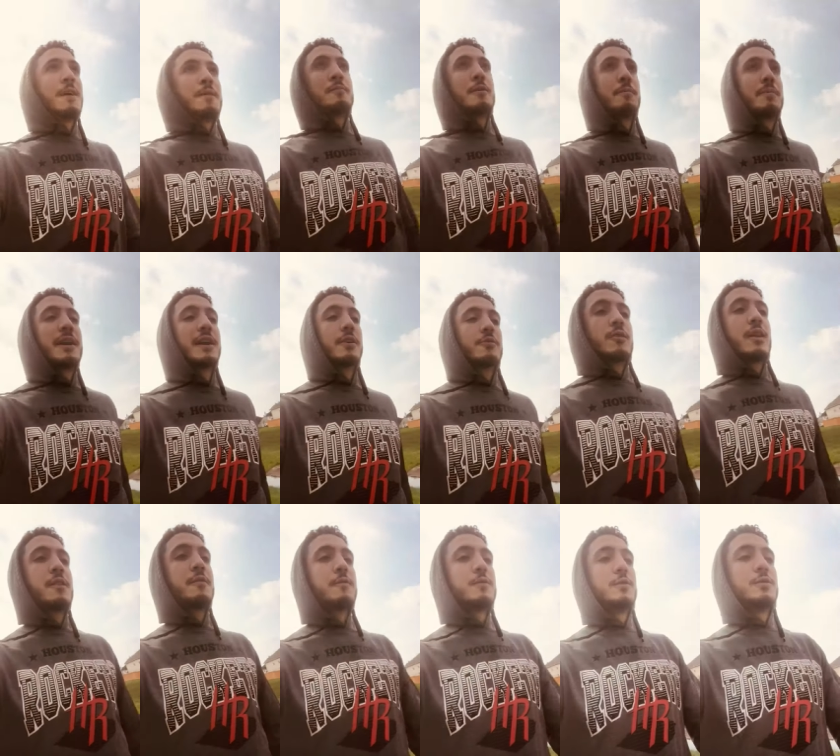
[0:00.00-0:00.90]
but being
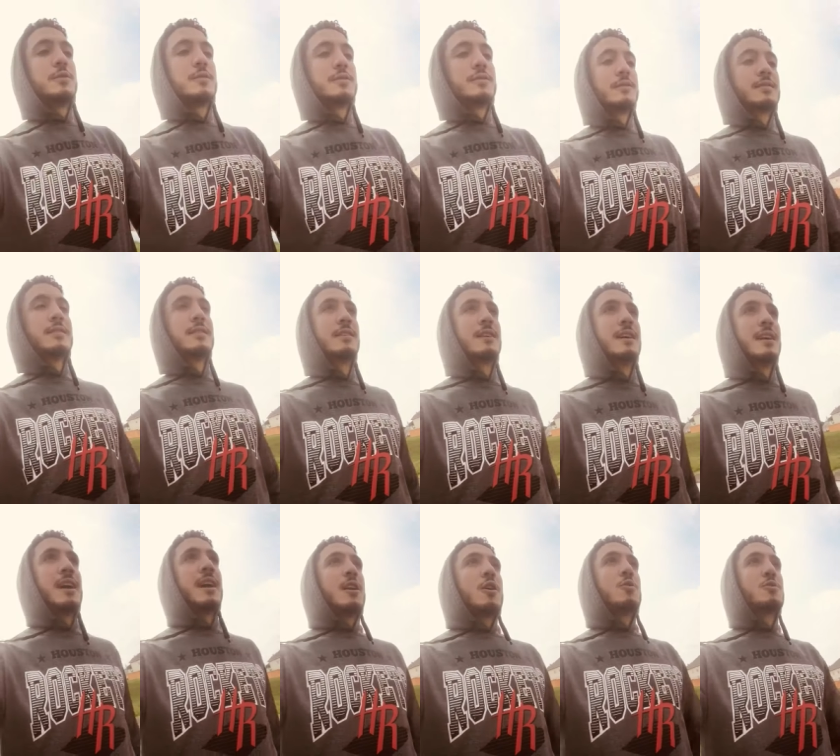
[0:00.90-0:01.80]
grateful,
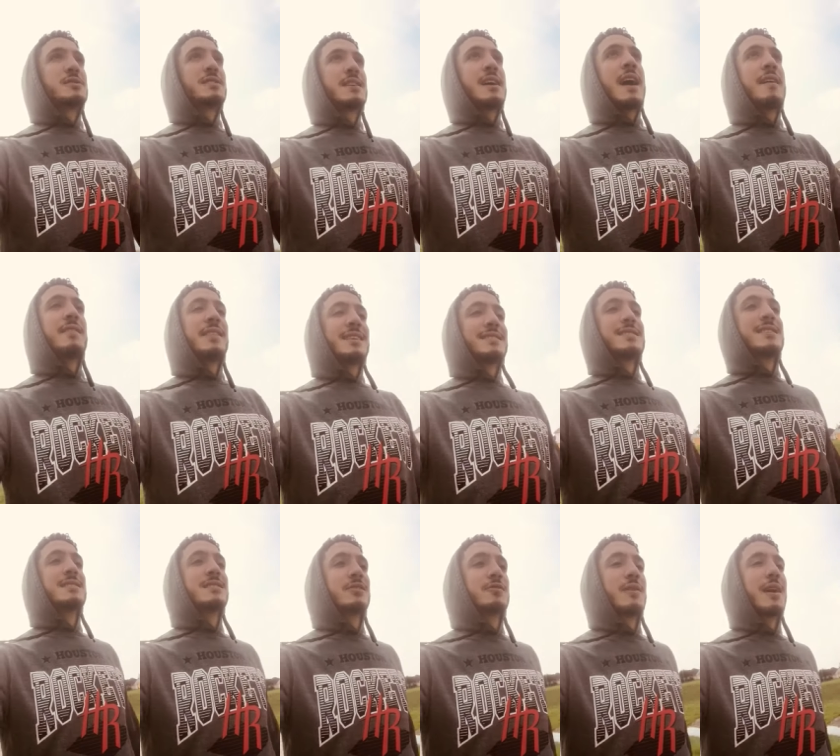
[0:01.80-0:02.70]
always having that
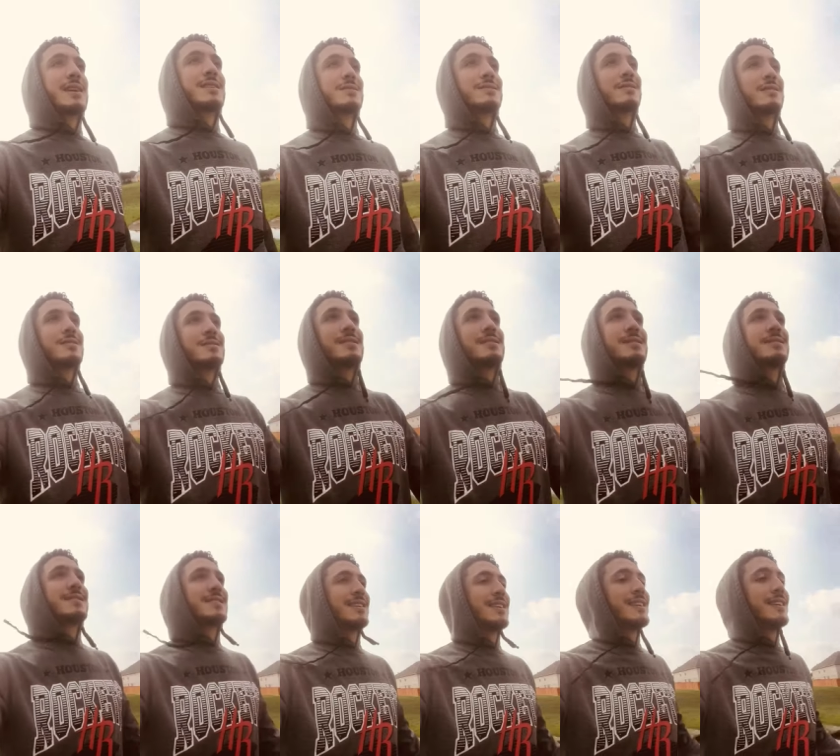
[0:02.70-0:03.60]
sense of gratitude, because
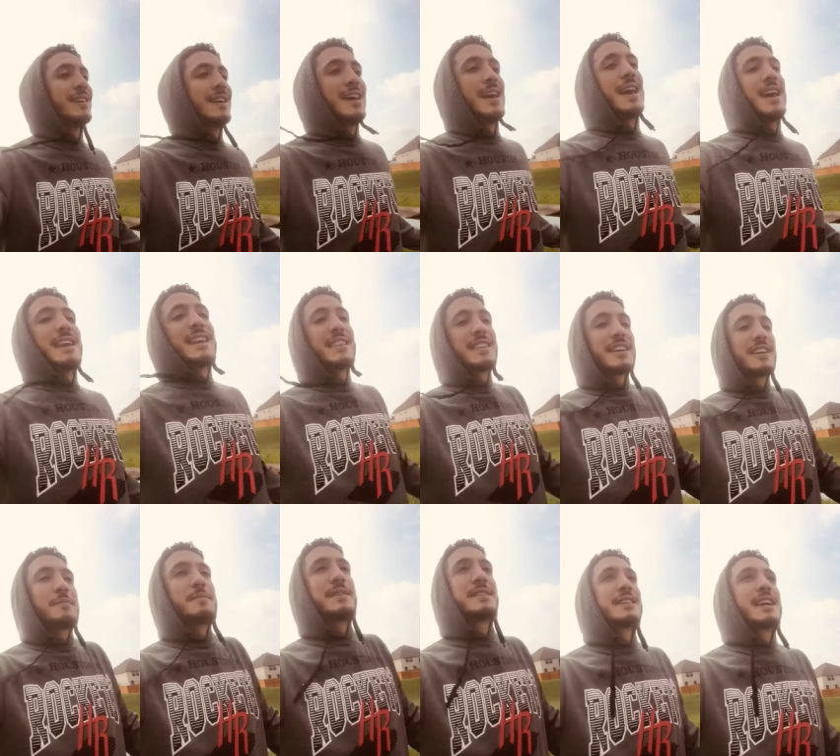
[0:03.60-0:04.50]
it's anything
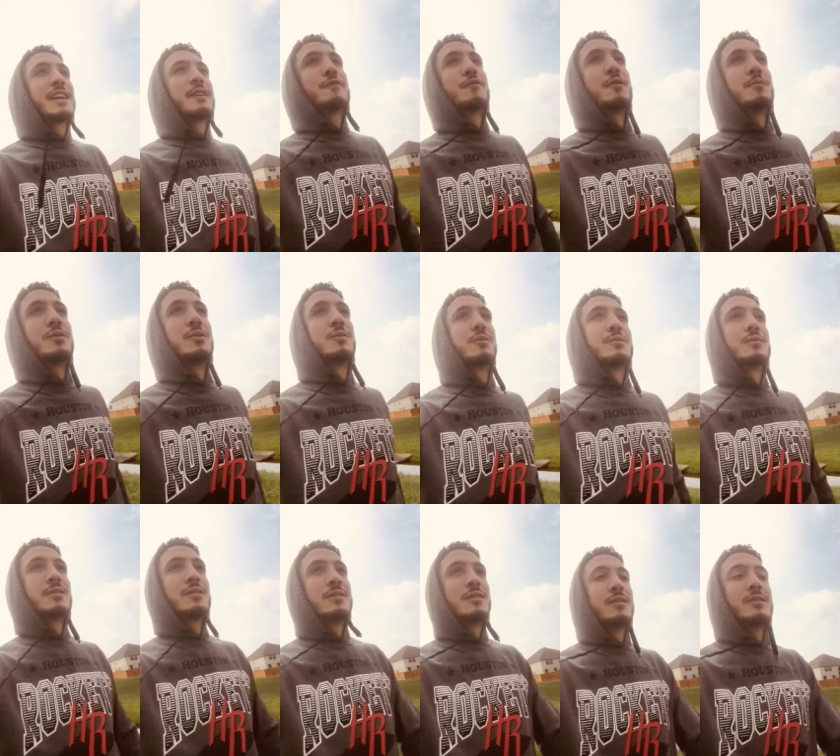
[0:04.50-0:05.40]
can be taken from you.
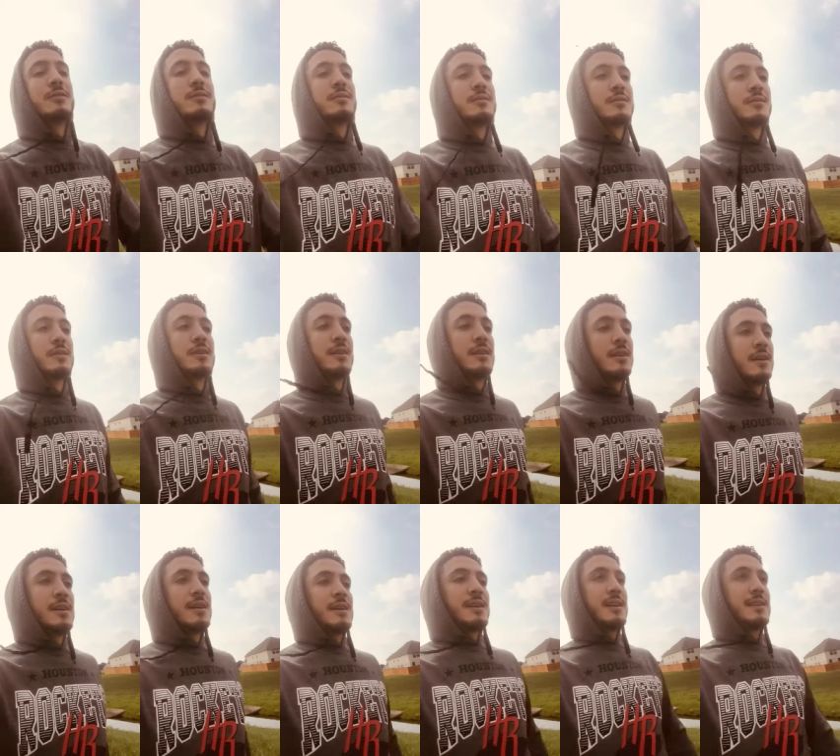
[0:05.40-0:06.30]
You know.
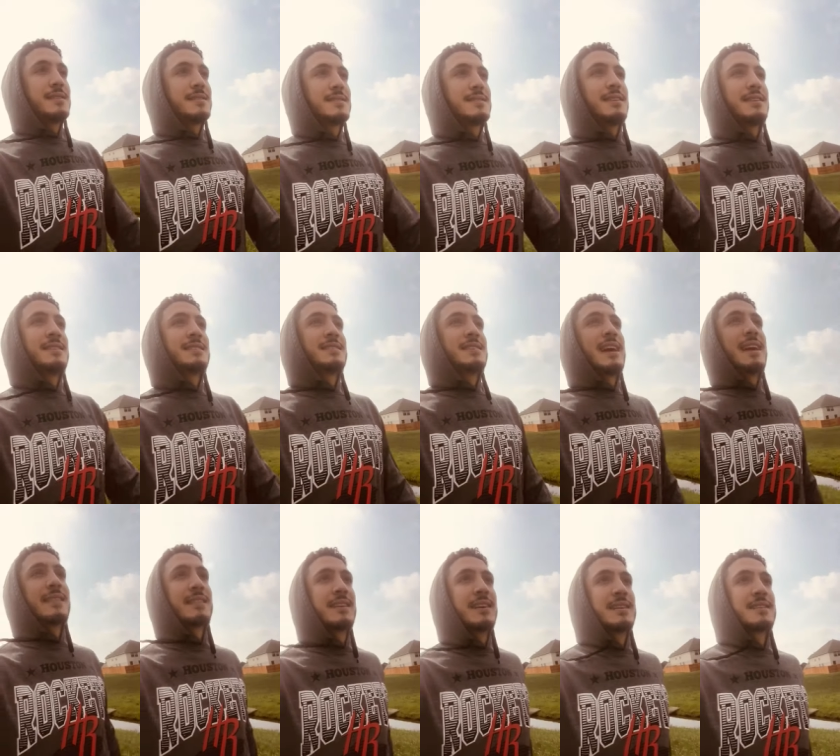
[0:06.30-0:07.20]
It's, it's
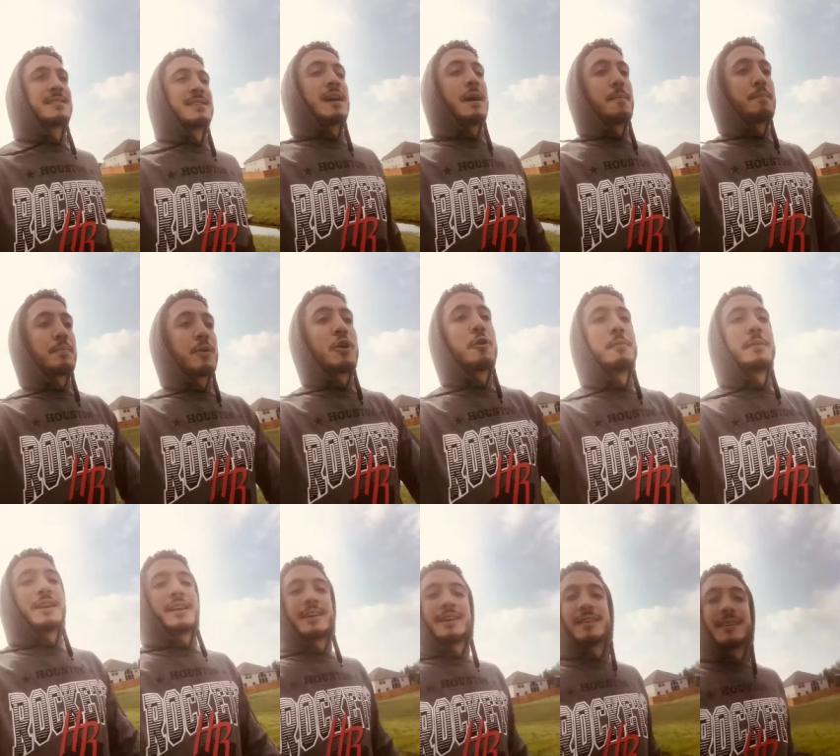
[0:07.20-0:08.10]
not it's not
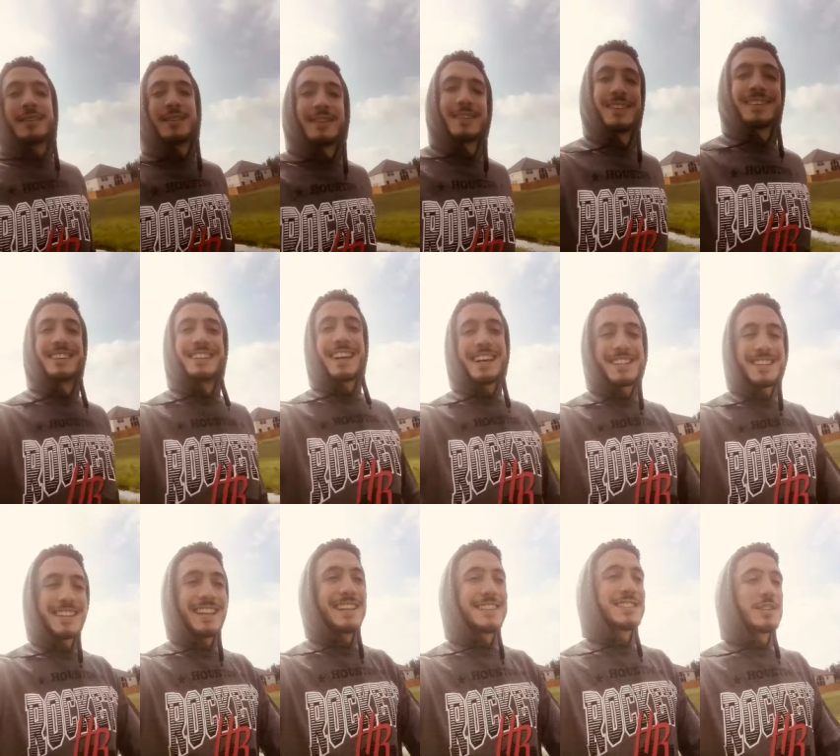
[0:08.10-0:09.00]
permanent. That's
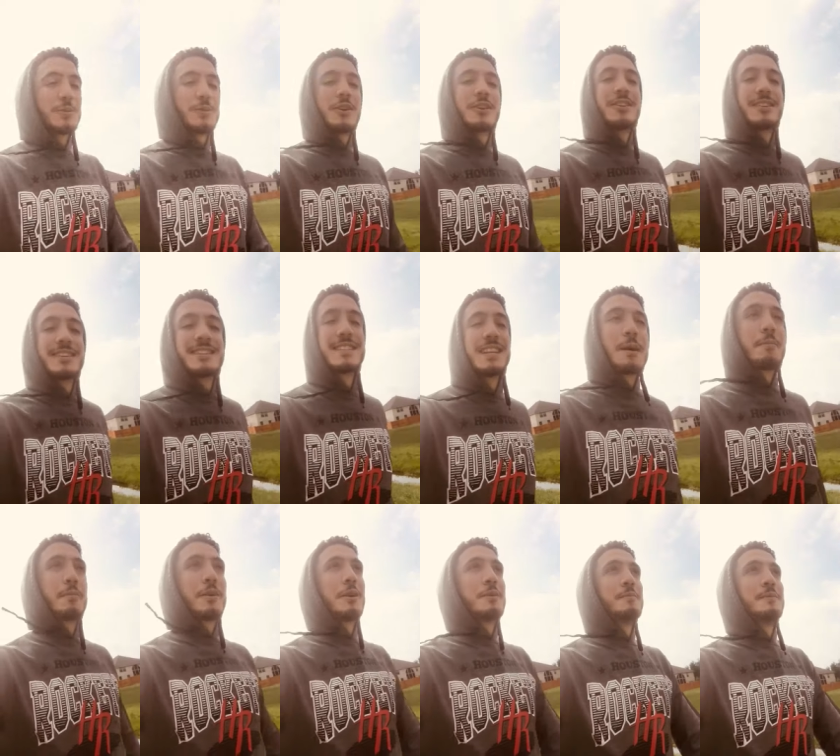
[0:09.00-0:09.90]
that's the word. It's not
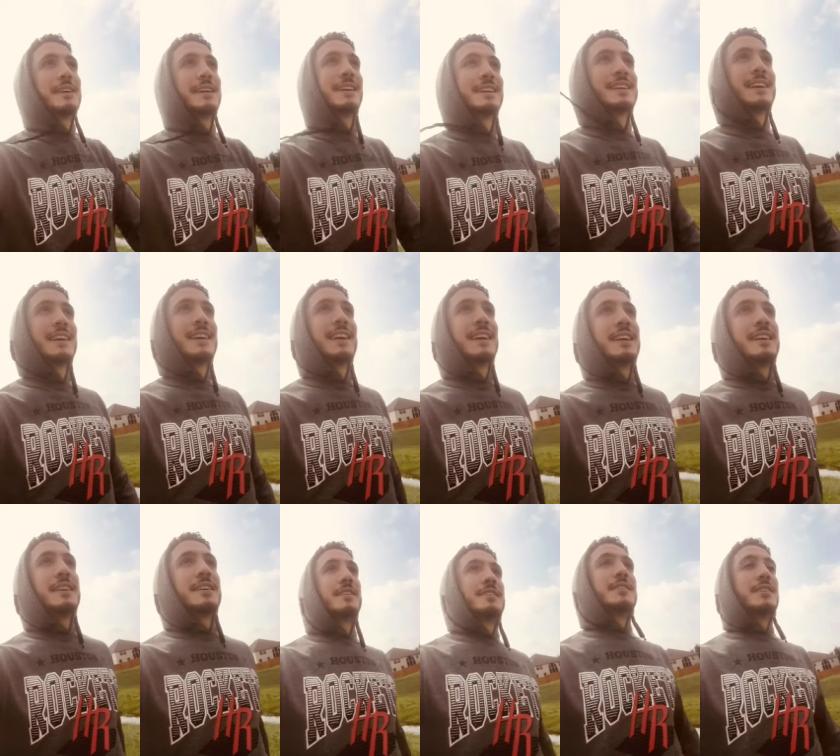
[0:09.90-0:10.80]
permanent,
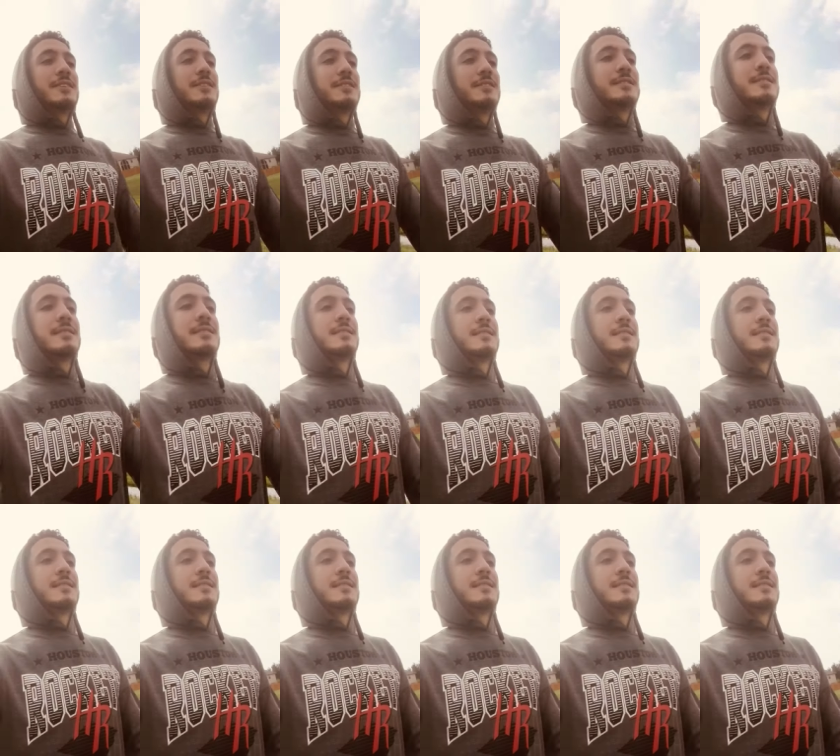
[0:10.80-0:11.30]
you know.